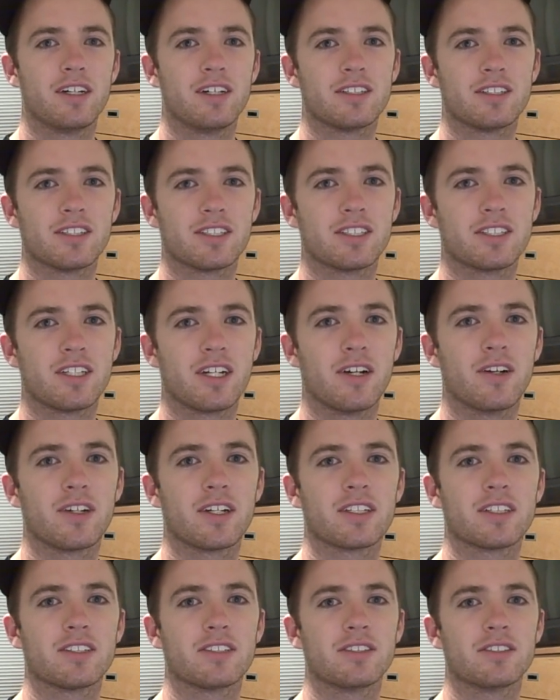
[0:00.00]
just staring
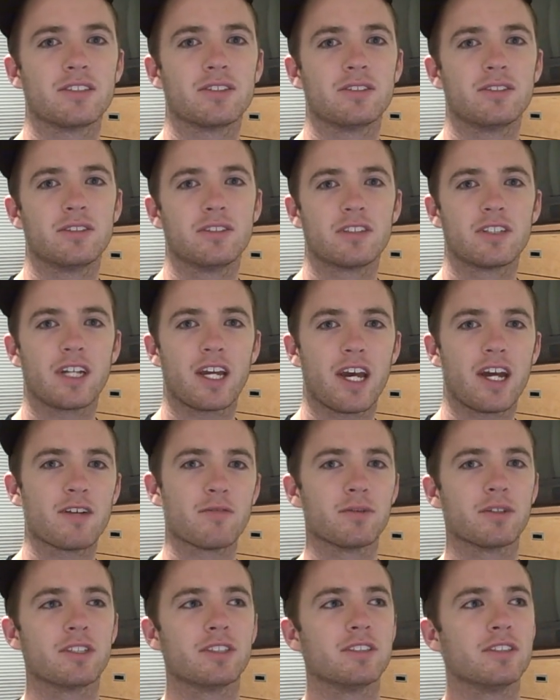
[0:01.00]
at this little
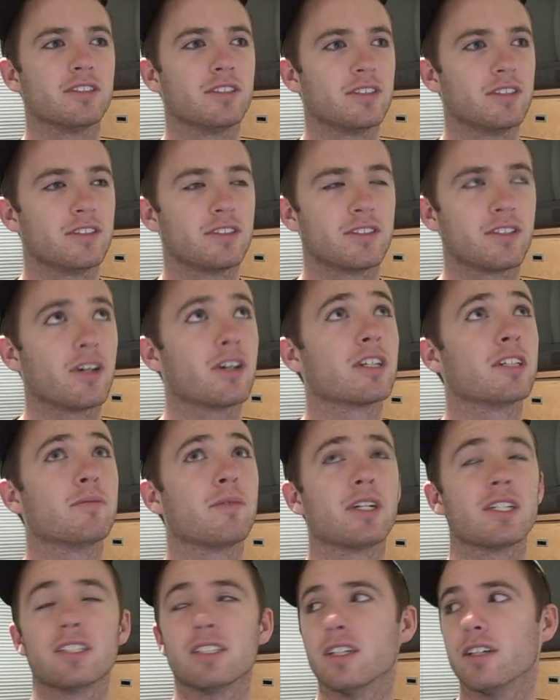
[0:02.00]
camera and talking to
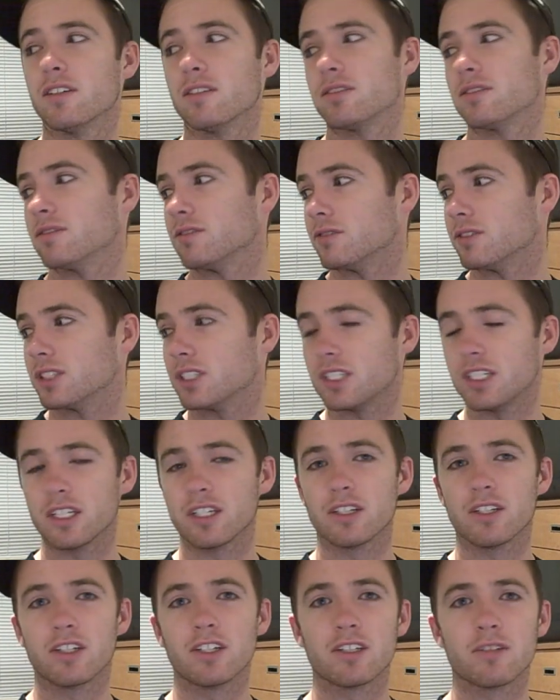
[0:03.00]
myself and sitting
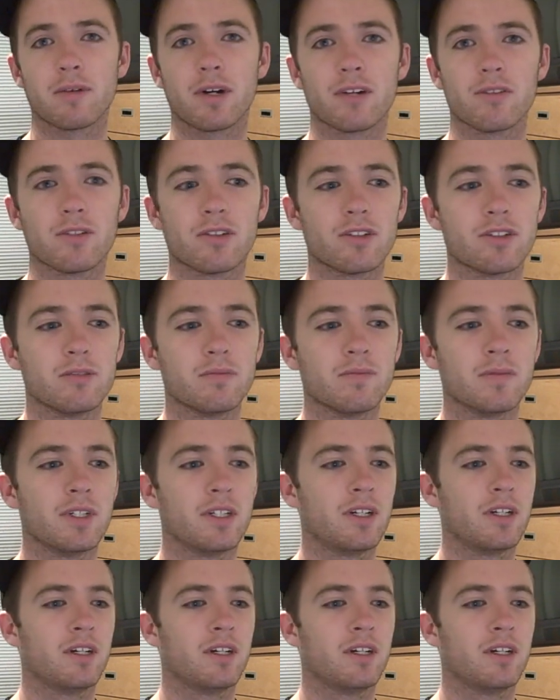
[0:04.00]
alone in my room.